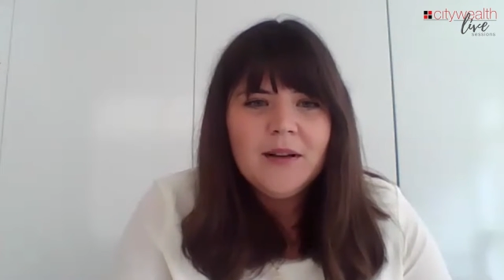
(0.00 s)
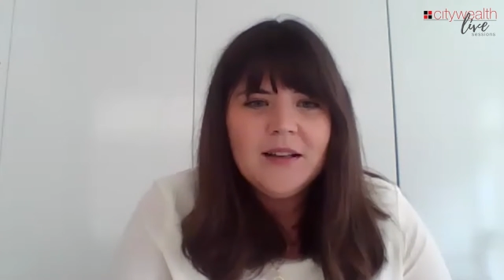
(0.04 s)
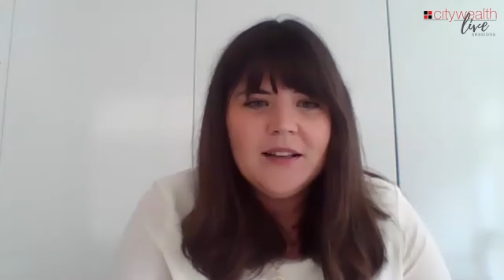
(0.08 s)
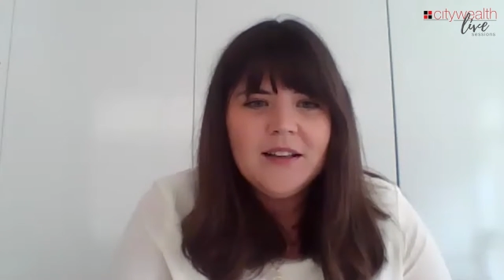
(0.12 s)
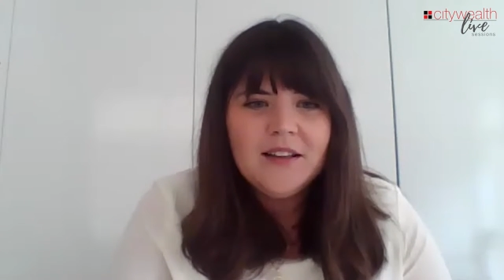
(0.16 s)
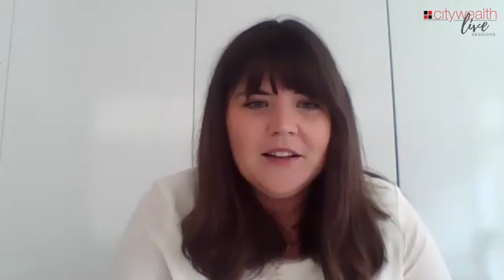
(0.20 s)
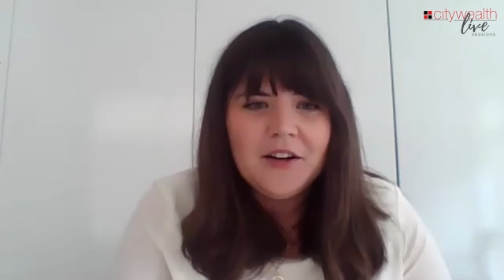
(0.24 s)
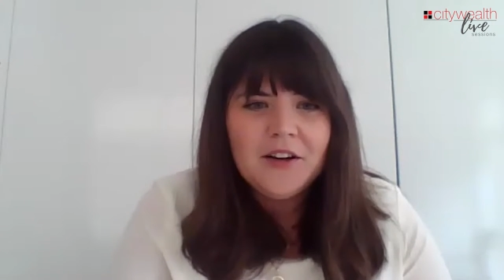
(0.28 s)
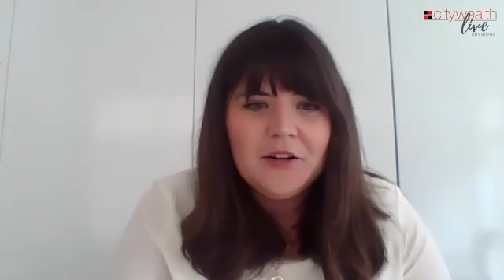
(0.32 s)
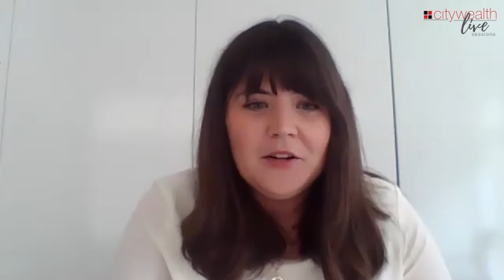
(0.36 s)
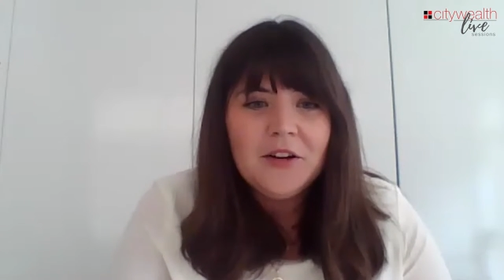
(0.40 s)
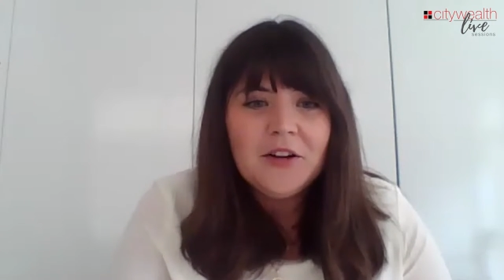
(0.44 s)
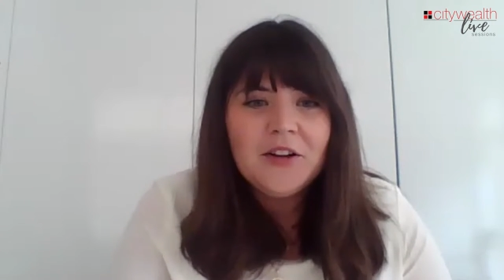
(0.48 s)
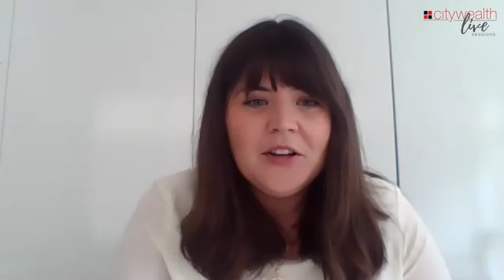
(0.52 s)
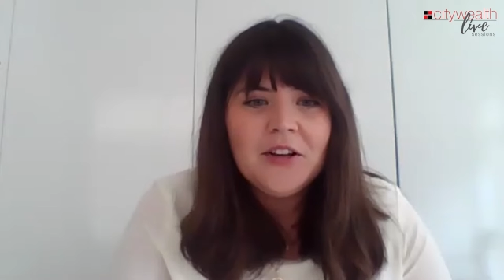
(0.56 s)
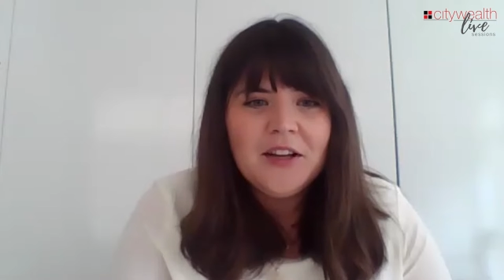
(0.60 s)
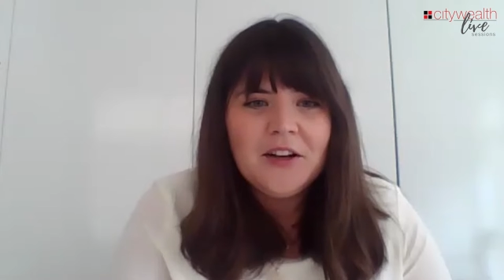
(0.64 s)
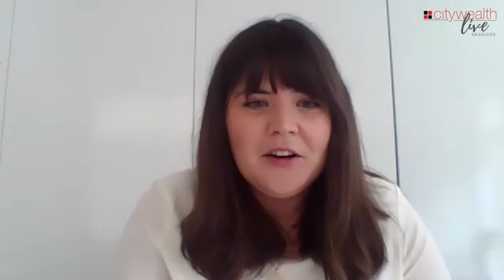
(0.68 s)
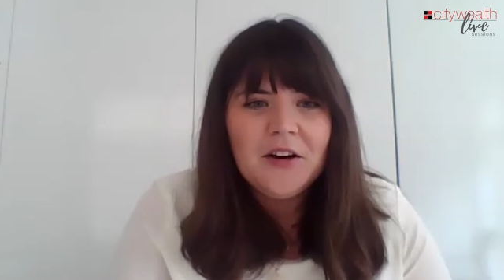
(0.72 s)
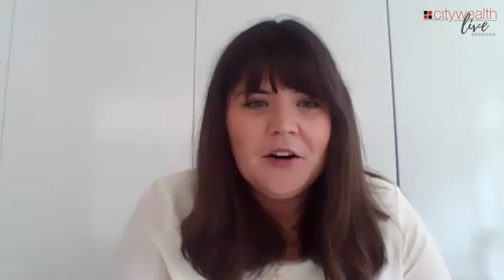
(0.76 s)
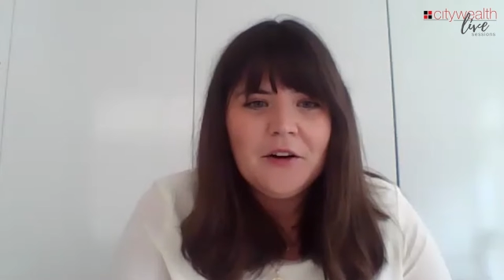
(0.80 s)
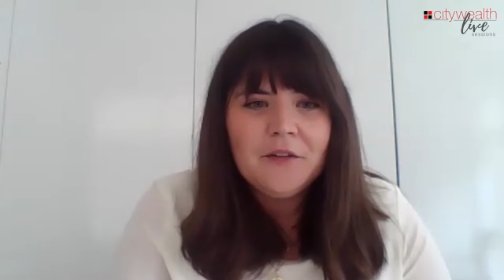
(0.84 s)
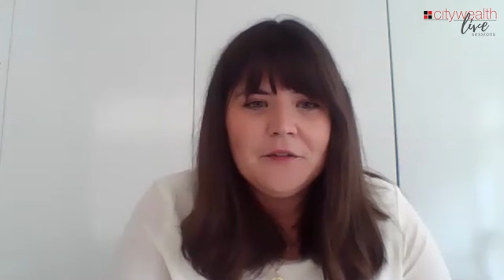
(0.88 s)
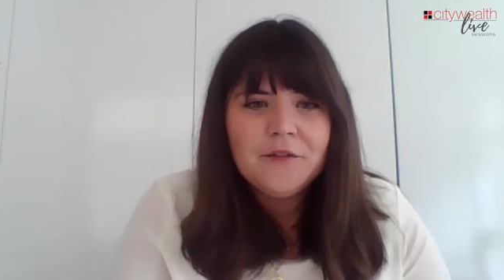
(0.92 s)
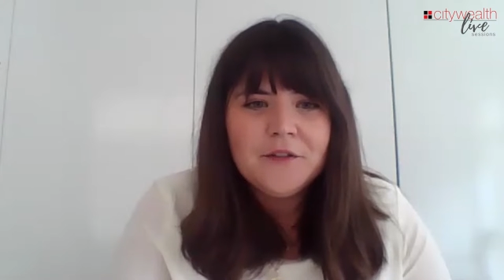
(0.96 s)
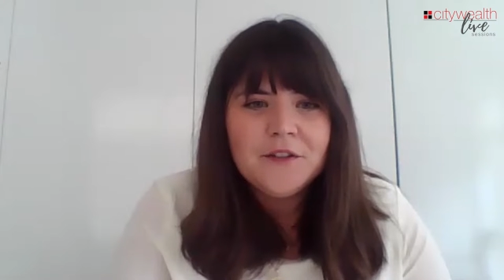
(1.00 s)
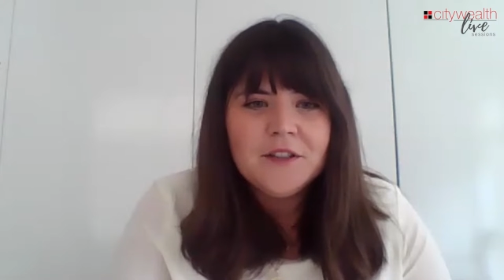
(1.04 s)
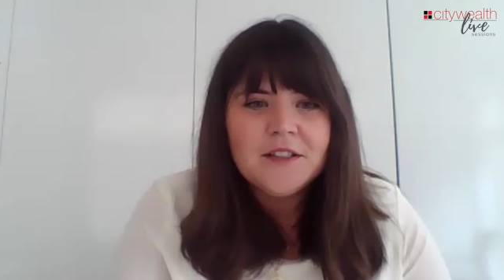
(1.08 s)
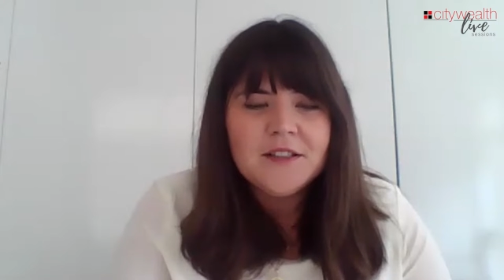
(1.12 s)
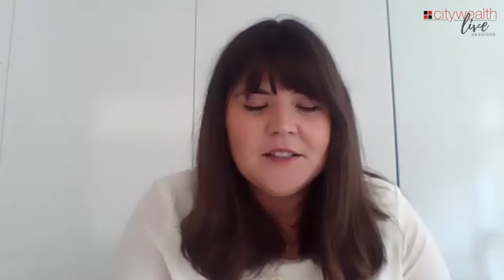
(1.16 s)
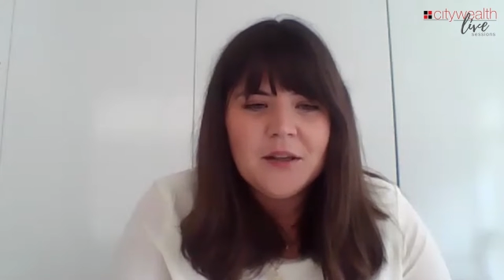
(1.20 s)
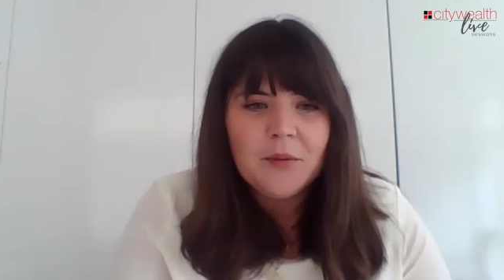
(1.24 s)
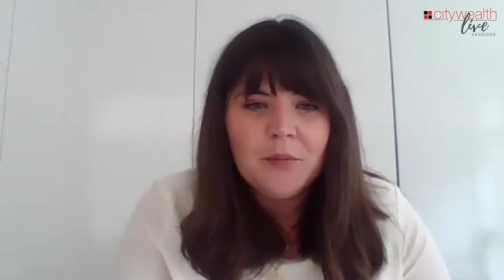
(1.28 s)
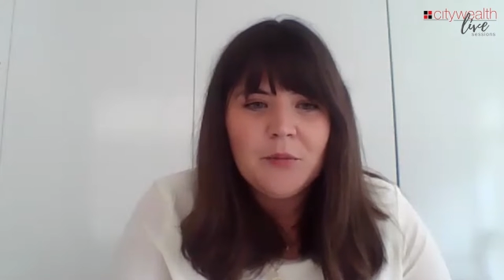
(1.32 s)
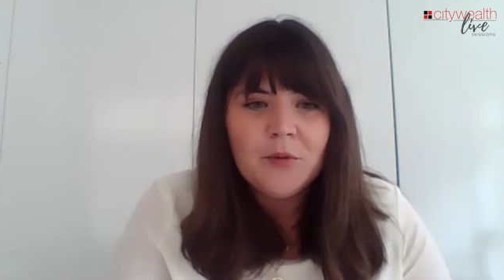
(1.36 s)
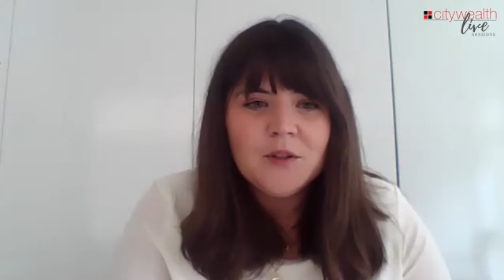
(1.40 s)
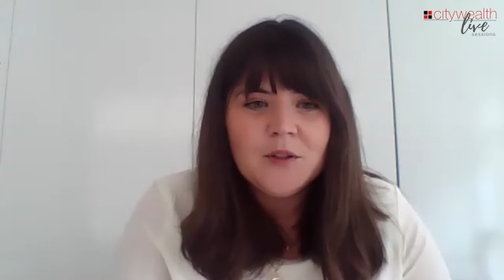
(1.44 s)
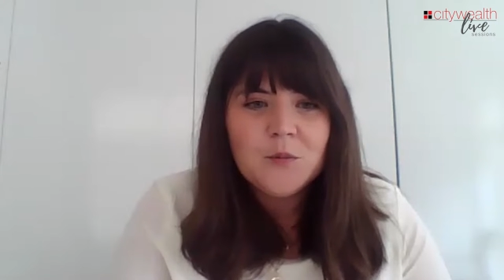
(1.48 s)
you know, looking after
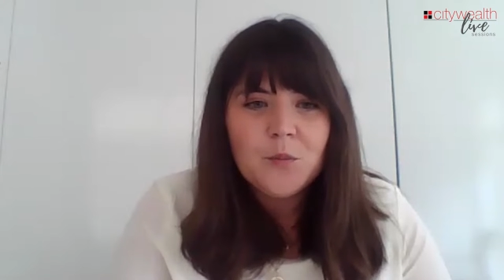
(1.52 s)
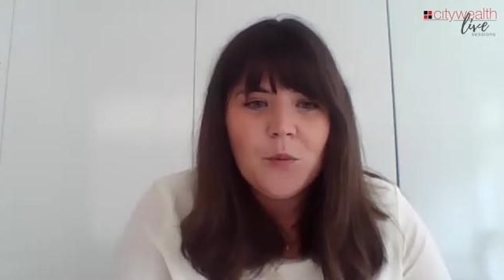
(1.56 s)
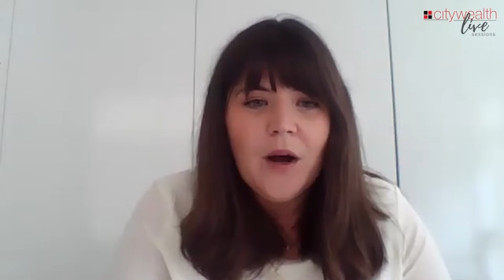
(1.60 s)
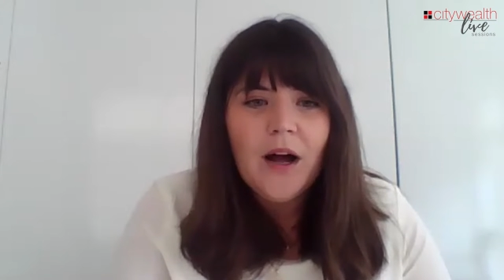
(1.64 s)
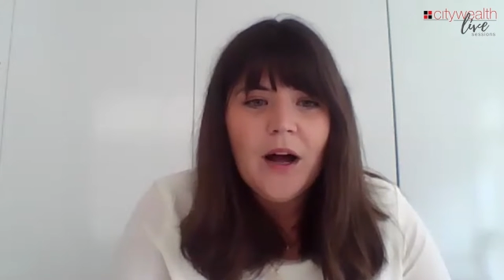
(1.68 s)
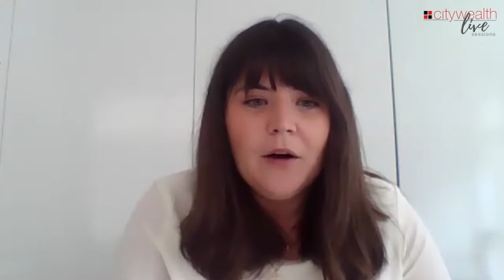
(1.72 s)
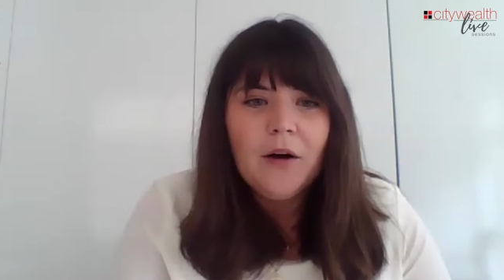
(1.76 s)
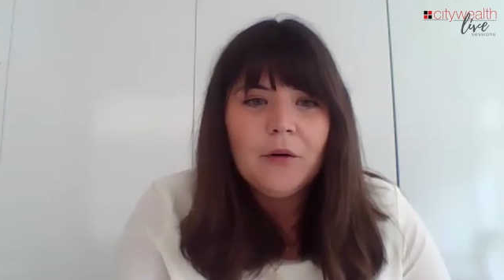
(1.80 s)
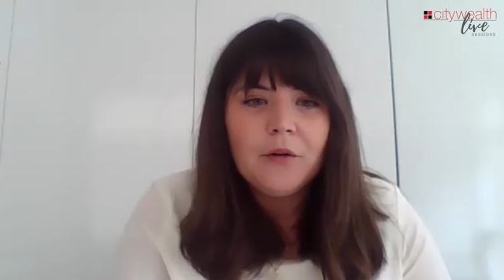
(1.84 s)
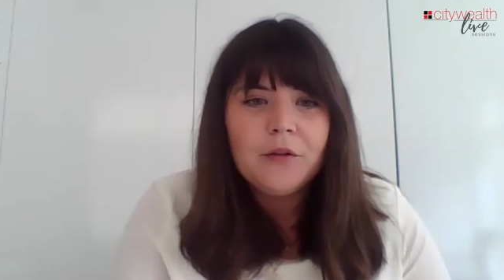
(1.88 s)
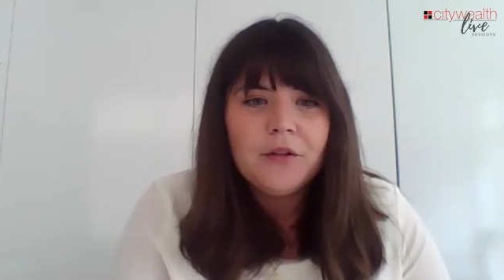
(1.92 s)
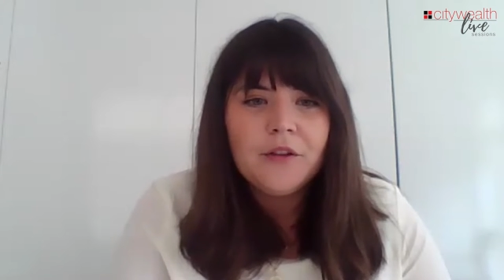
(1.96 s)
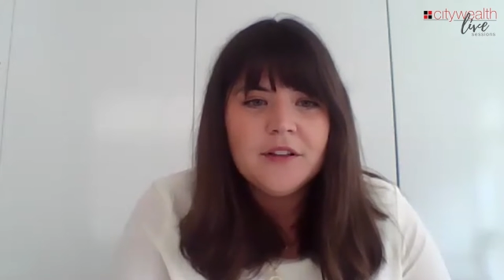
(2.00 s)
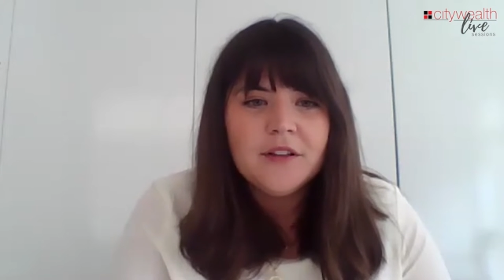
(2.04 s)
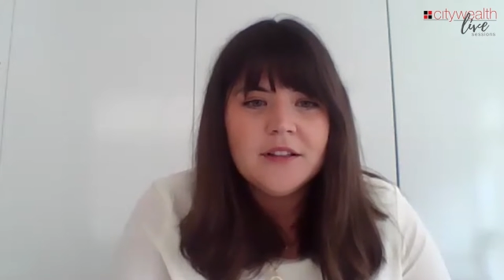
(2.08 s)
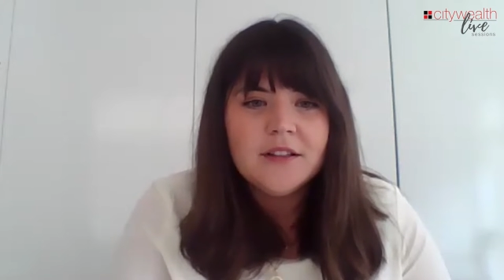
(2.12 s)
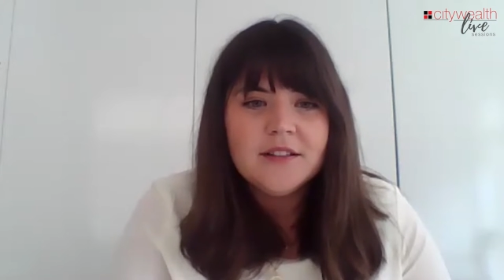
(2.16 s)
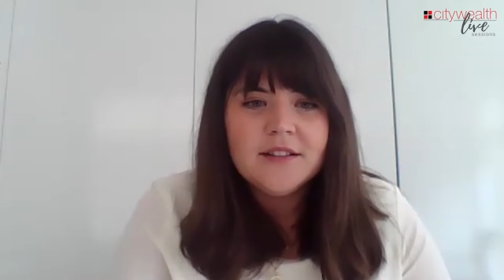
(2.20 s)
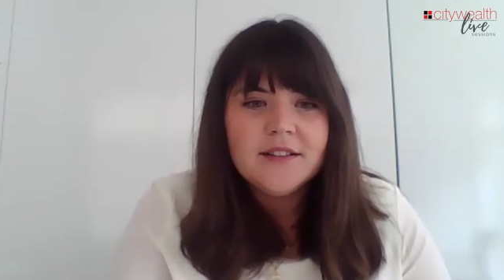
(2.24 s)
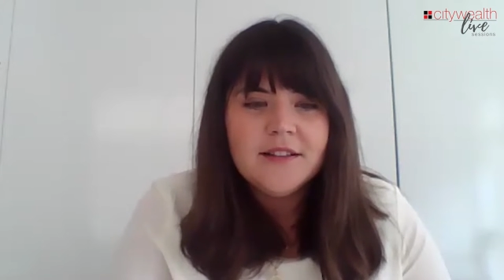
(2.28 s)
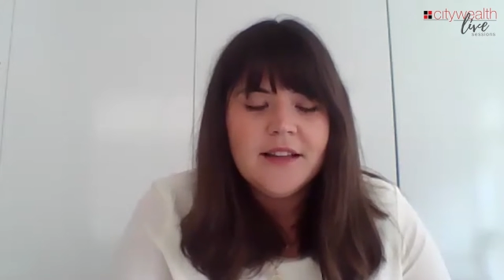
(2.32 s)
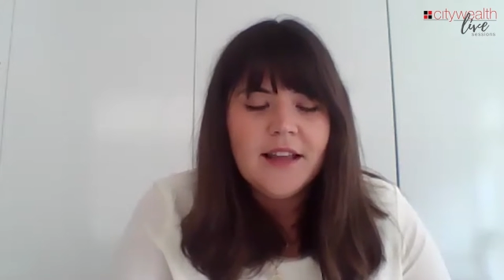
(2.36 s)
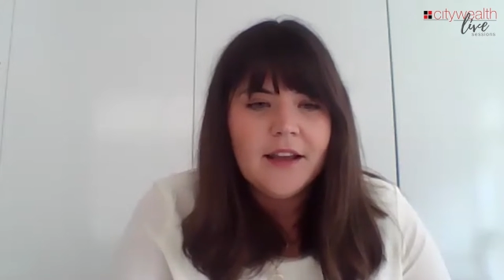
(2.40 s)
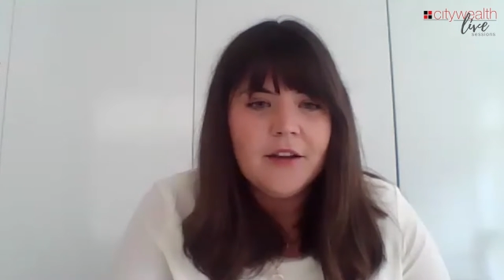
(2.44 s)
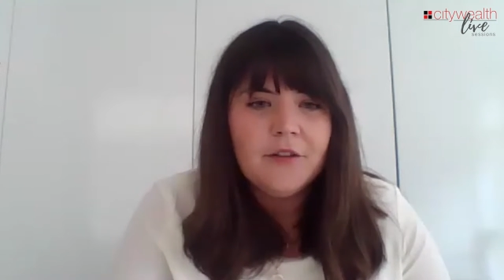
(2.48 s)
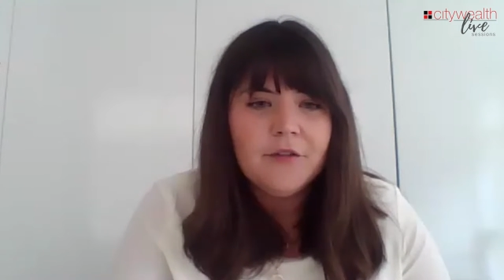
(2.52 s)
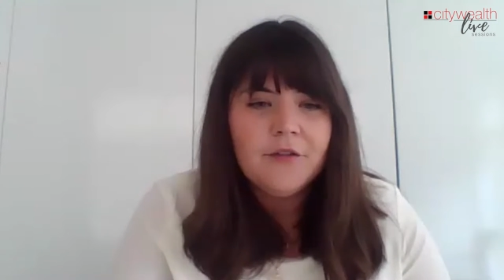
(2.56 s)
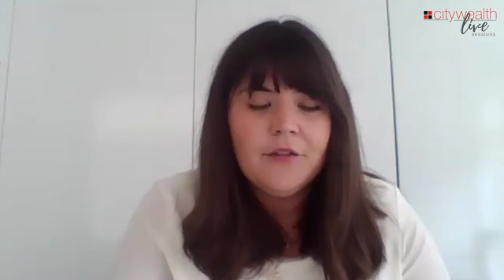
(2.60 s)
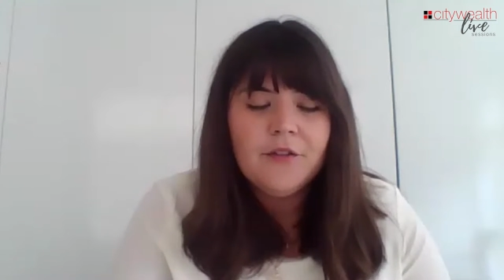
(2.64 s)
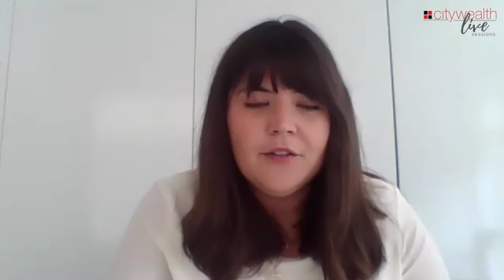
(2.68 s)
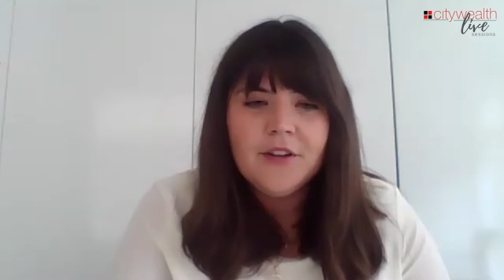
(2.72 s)
someone's wealth and they've,